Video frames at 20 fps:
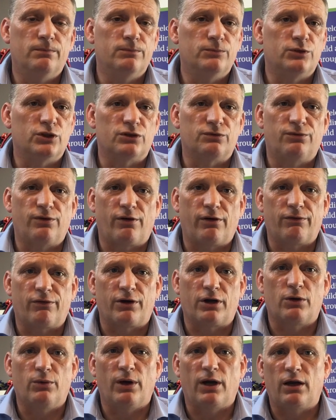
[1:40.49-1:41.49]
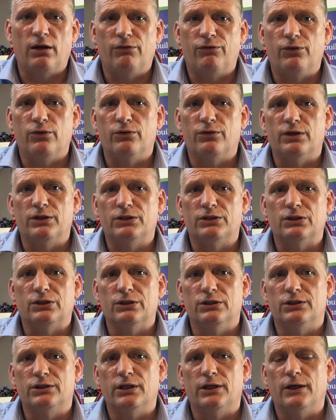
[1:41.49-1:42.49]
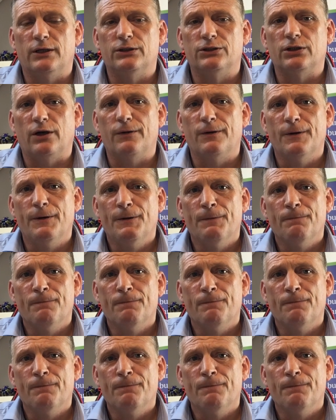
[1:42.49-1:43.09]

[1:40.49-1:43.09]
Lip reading: Just very, very quickly, a few things to consider. So